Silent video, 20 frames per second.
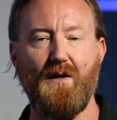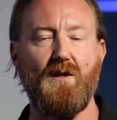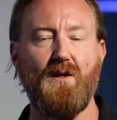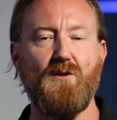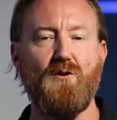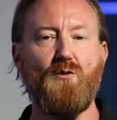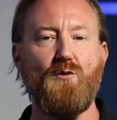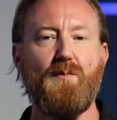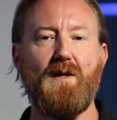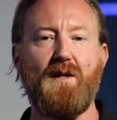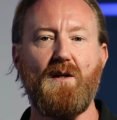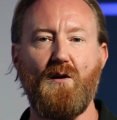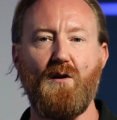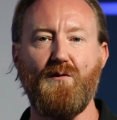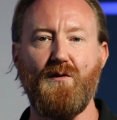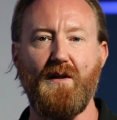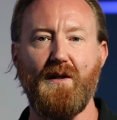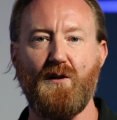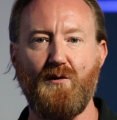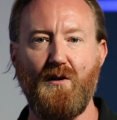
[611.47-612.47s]
And you being
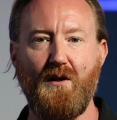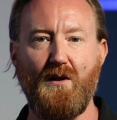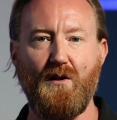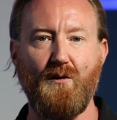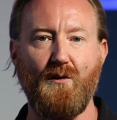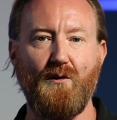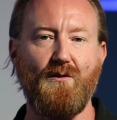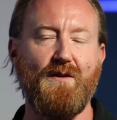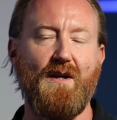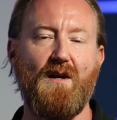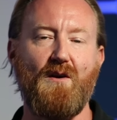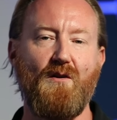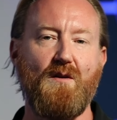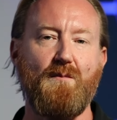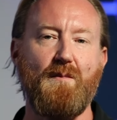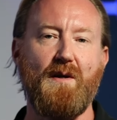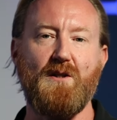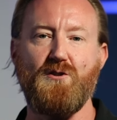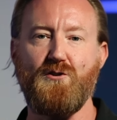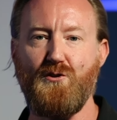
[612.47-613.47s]
overly critical not only
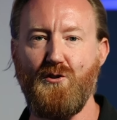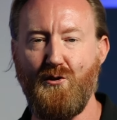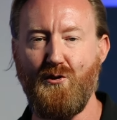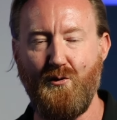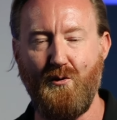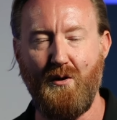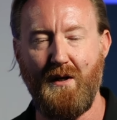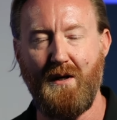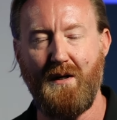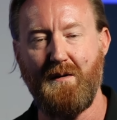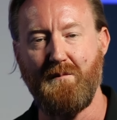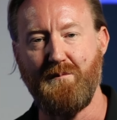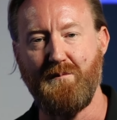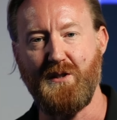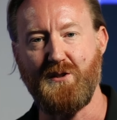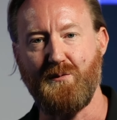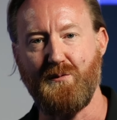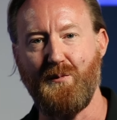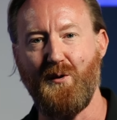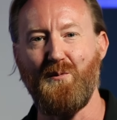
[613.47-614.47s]
makes you
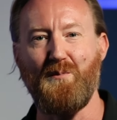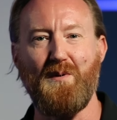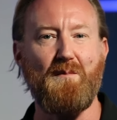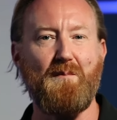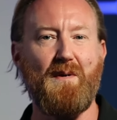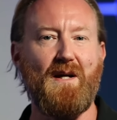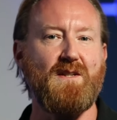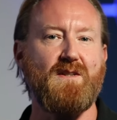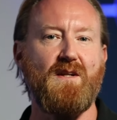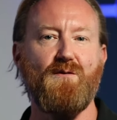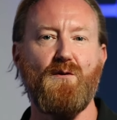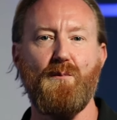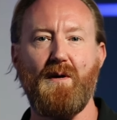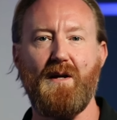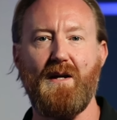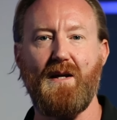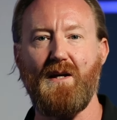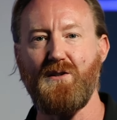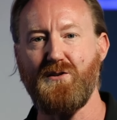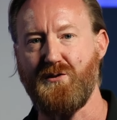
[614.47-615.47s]
miserable, but it makes
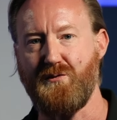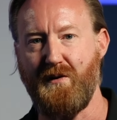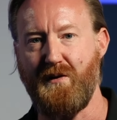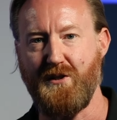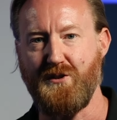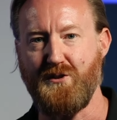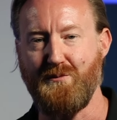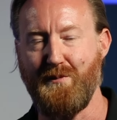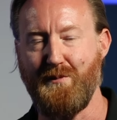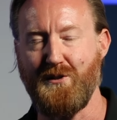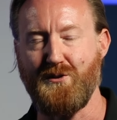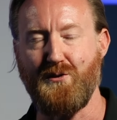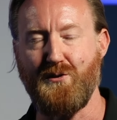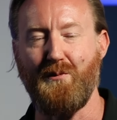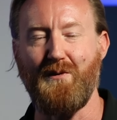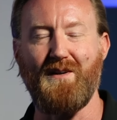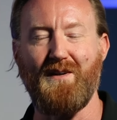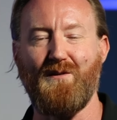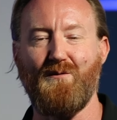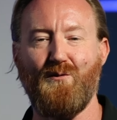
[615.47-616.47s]
everybody else around you
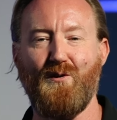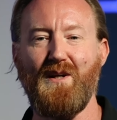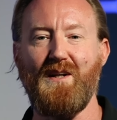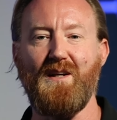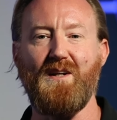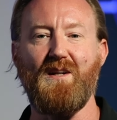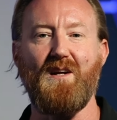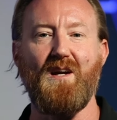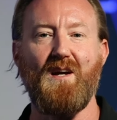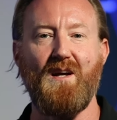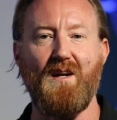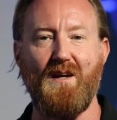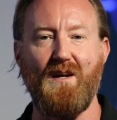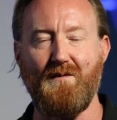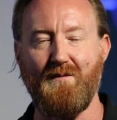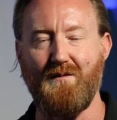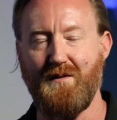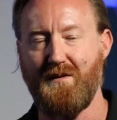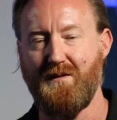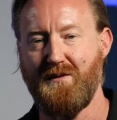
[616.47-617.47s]
miserable, and it really
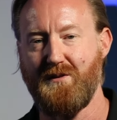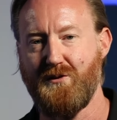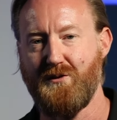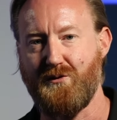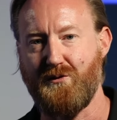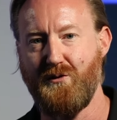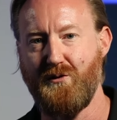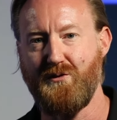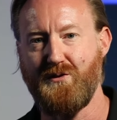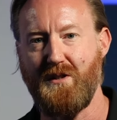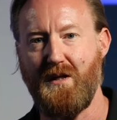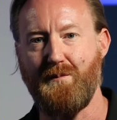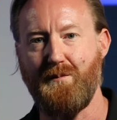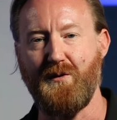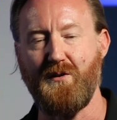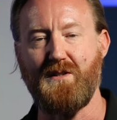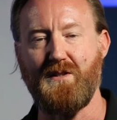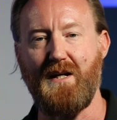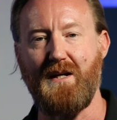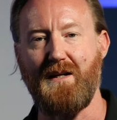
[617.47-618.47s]
screws up
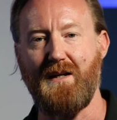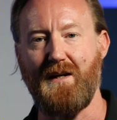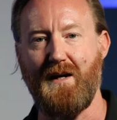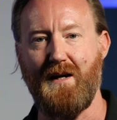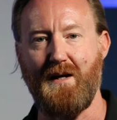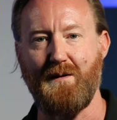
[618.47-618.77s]
your dating